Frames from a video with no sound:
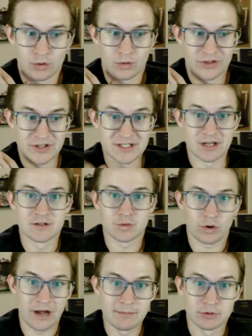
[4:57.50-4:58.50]
the Suns
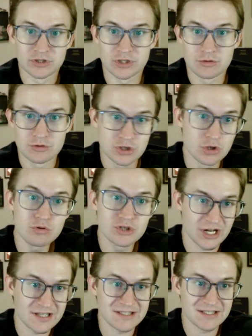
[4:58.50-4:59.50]
were able to do just